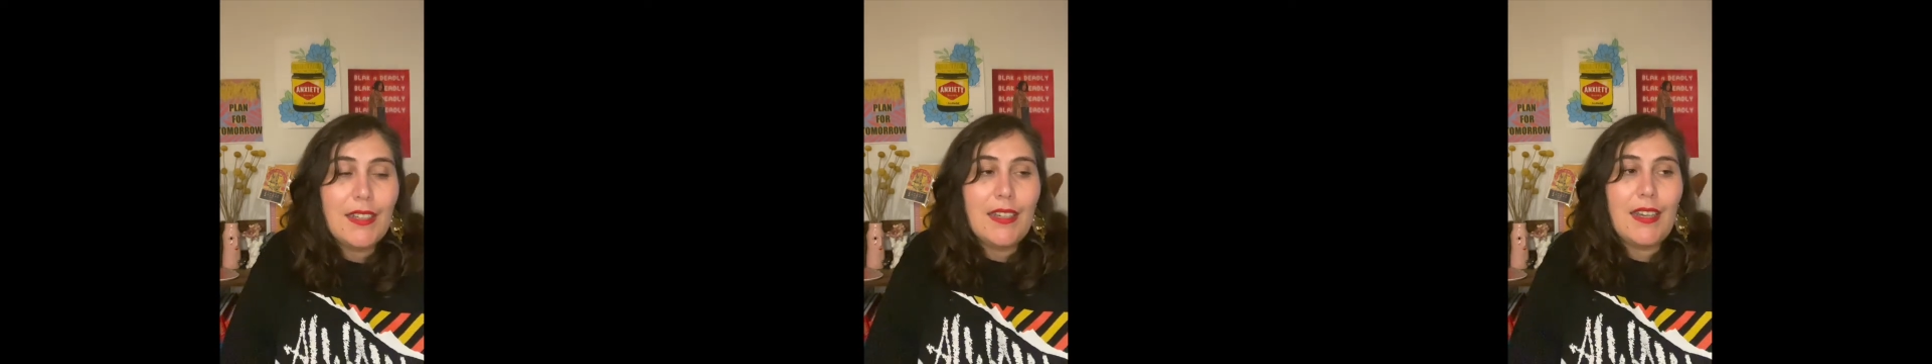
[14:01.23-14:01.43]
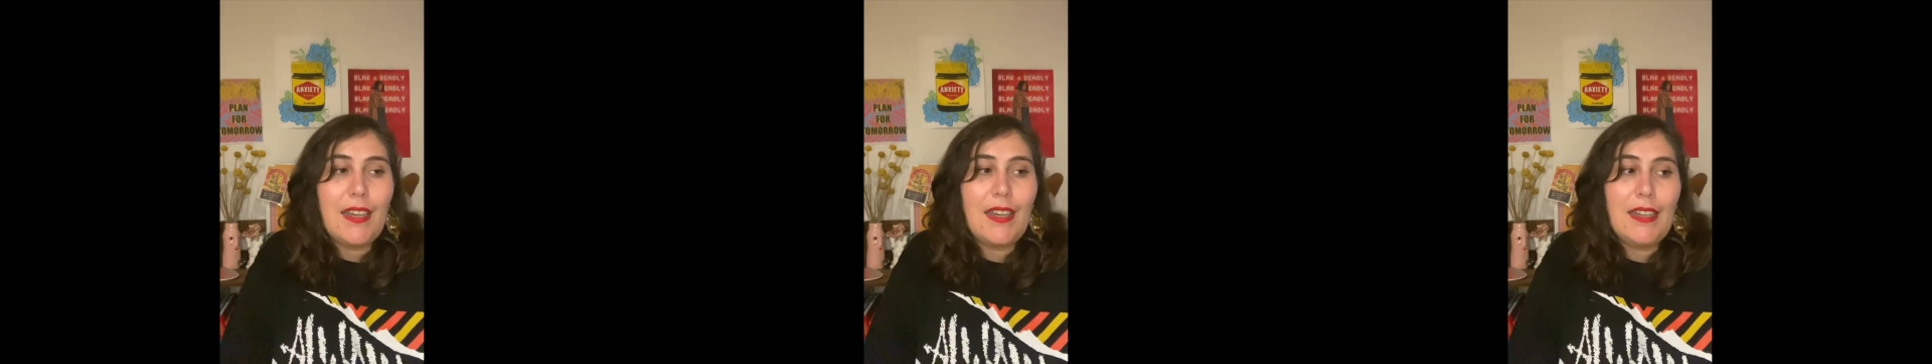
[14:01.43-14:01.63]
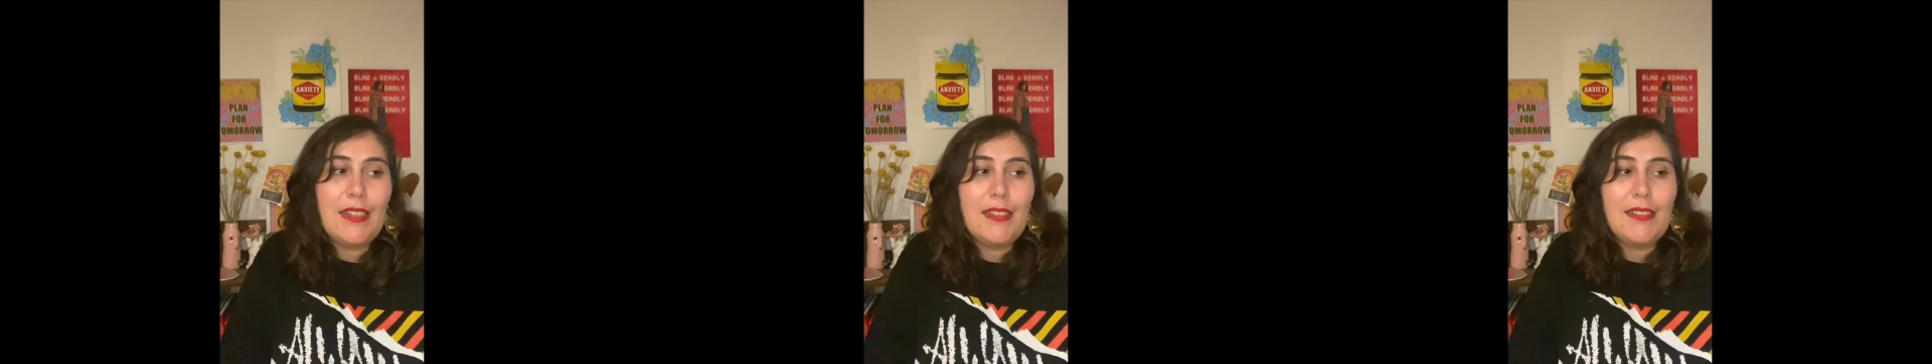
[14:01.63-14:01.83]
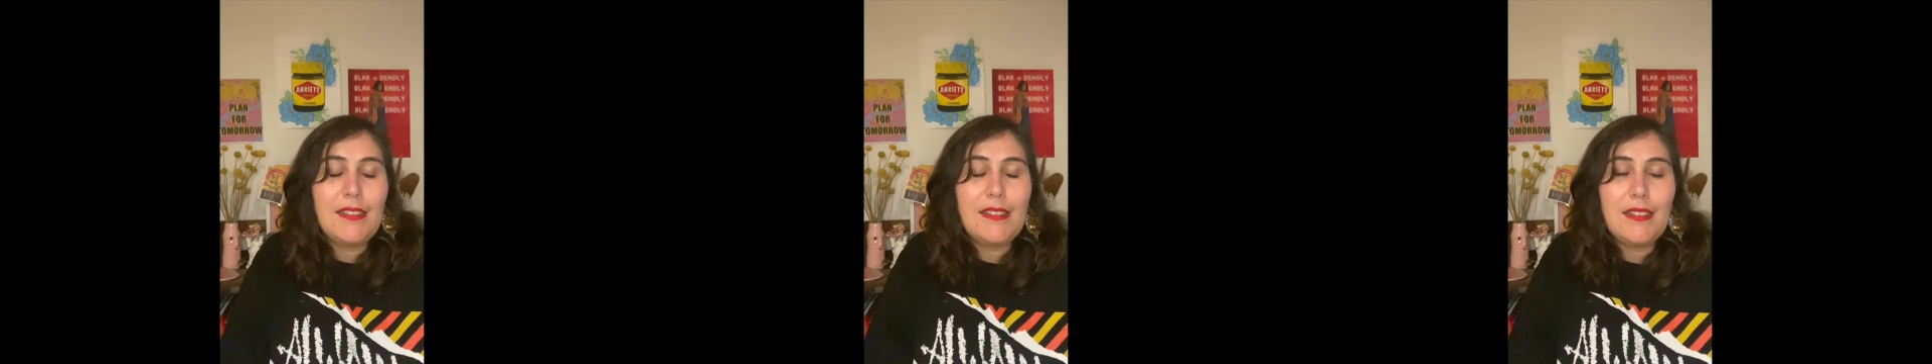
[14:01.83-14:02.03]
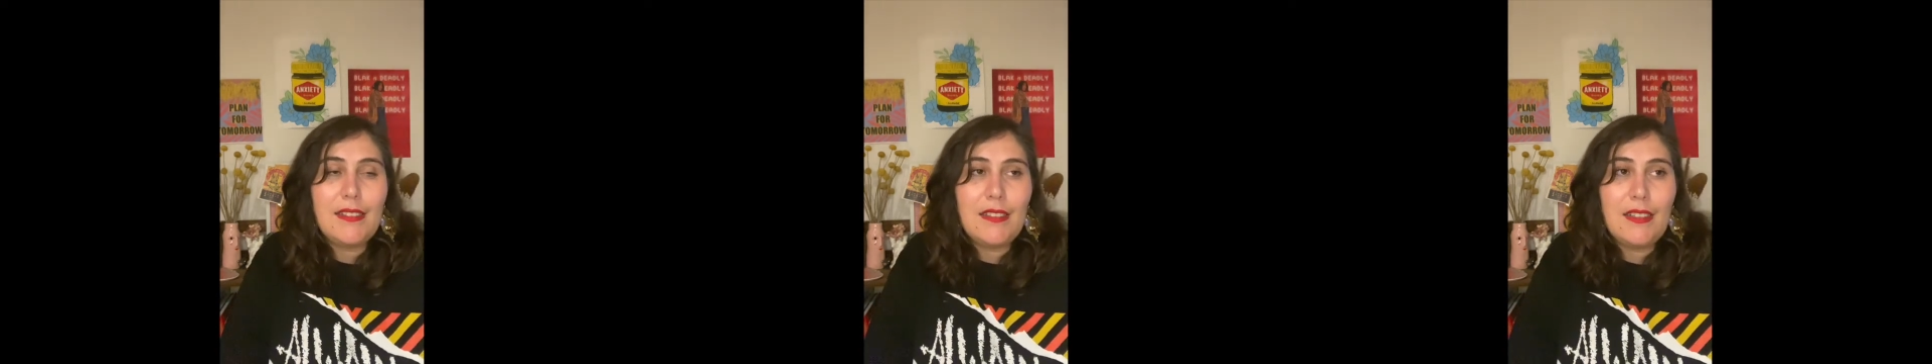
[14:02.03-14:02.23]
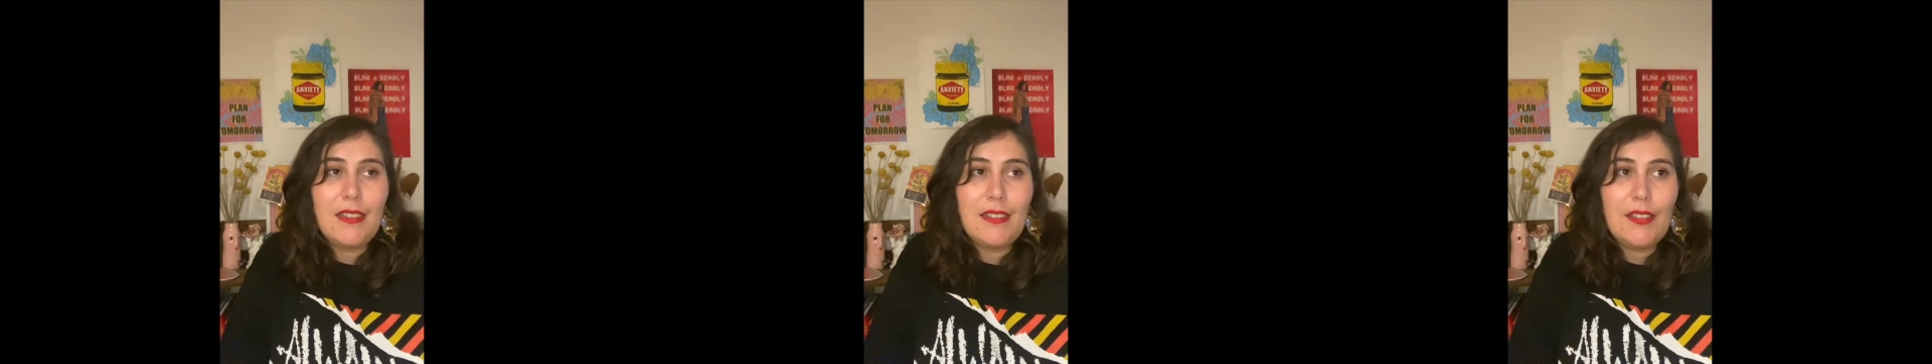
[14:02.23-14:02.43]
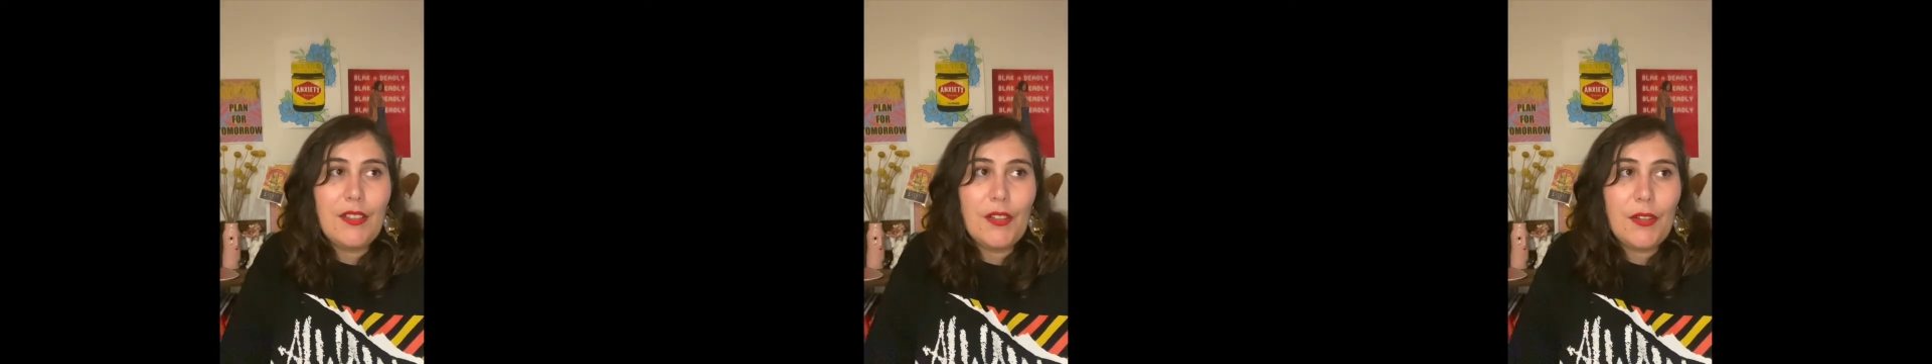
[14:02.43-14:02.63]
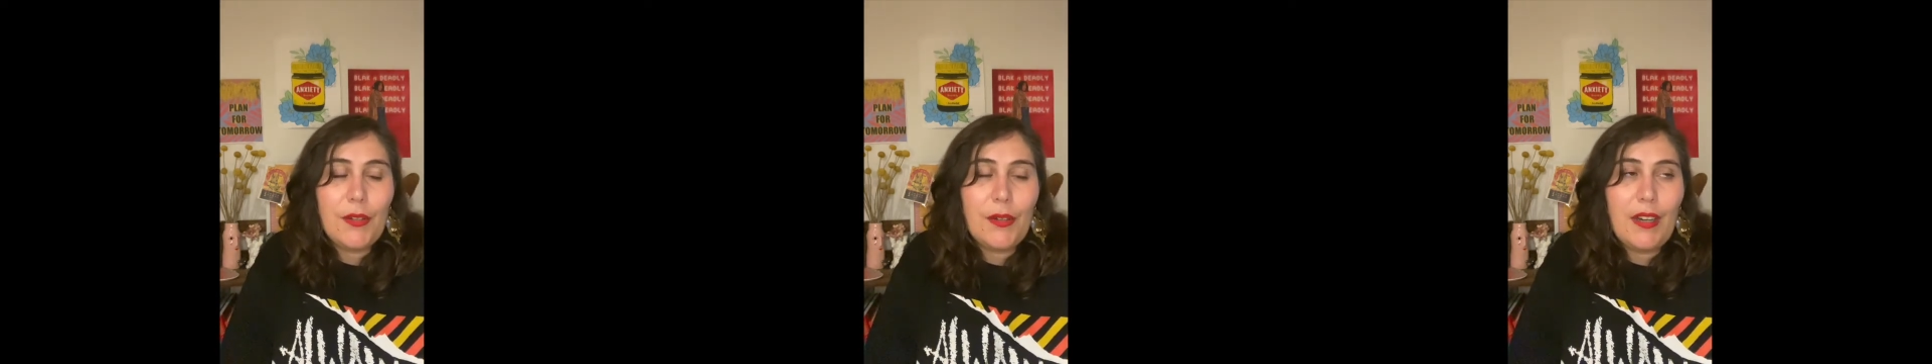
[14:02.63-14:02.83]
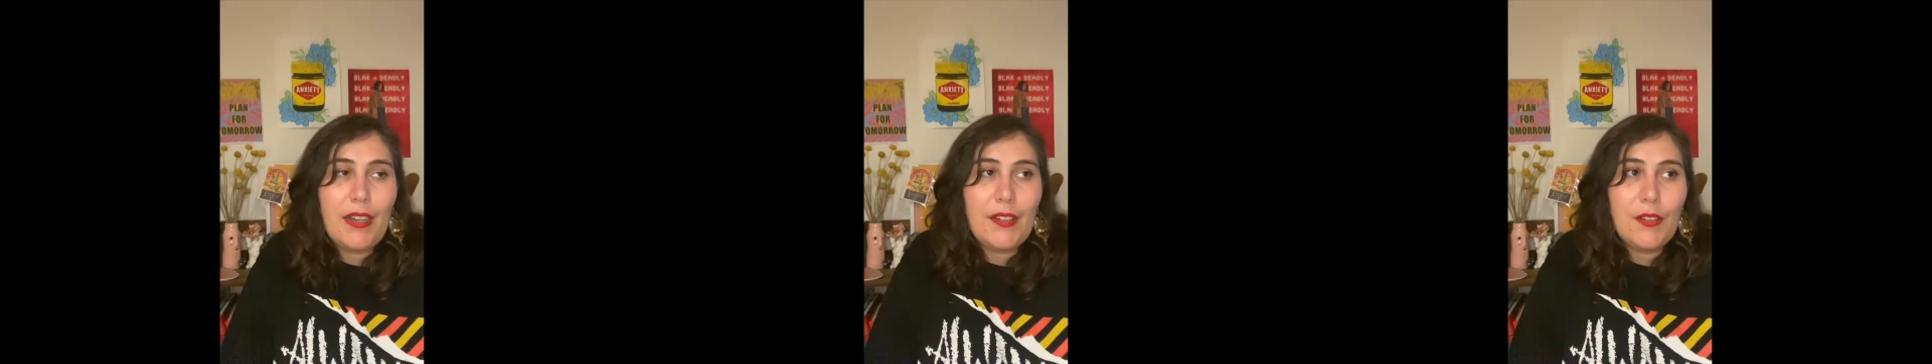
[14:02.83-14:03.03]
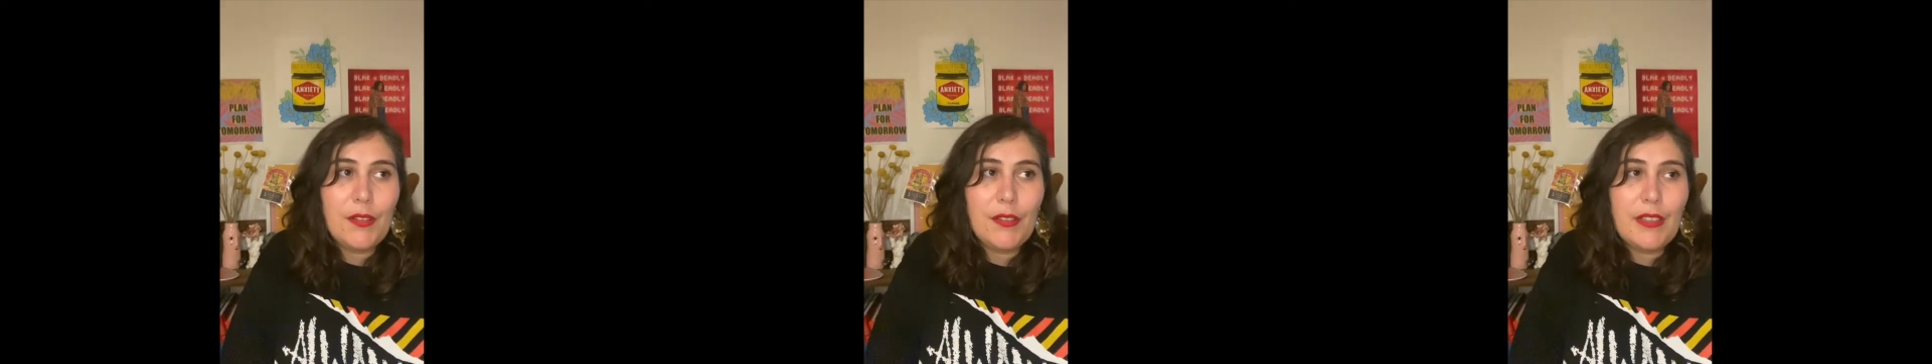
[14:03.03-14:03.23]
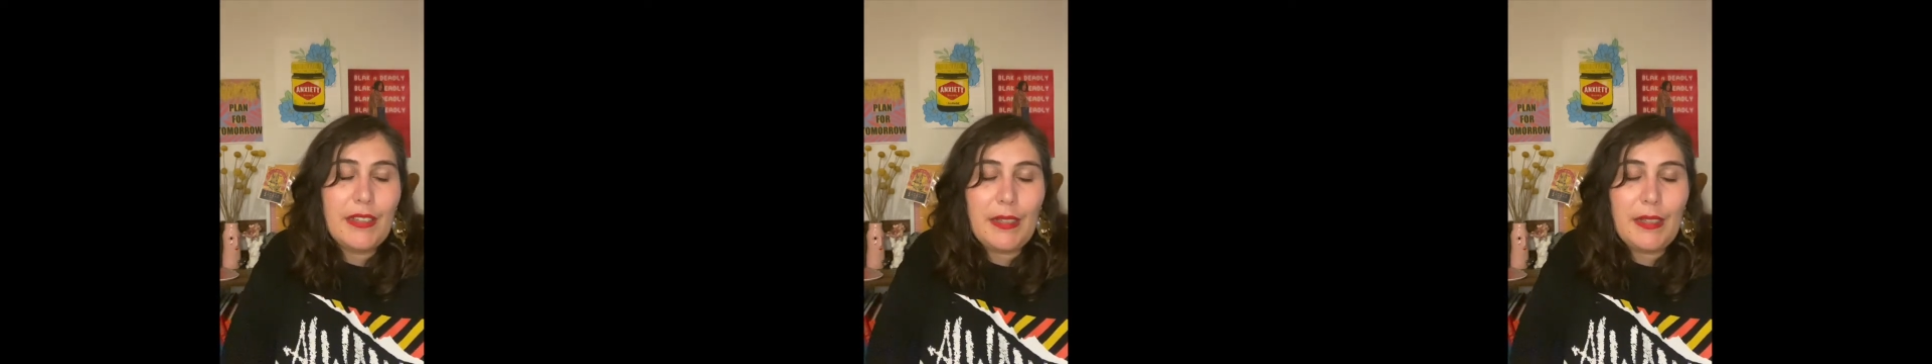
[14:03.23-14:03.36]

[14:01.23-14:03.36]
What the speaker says: And you know, I know the